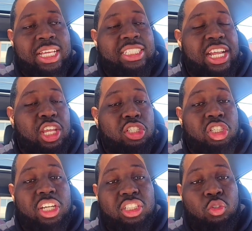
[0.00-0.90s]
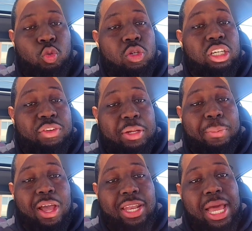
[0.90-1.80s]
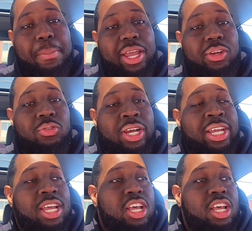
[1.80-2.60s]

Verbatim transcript: instead of your traditional 250-pound linebackers, right?